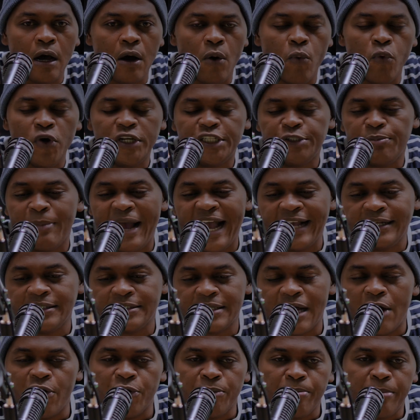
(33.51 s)
Which mic
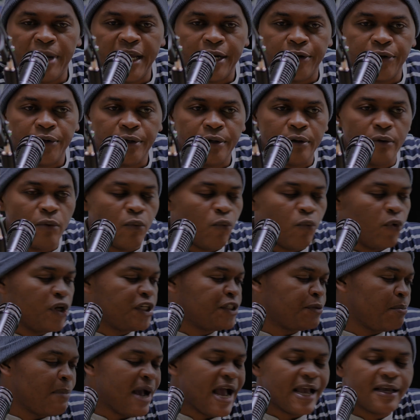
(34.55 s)
sound better?
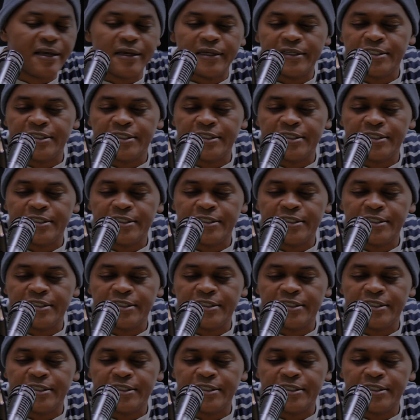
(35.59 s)
Which mic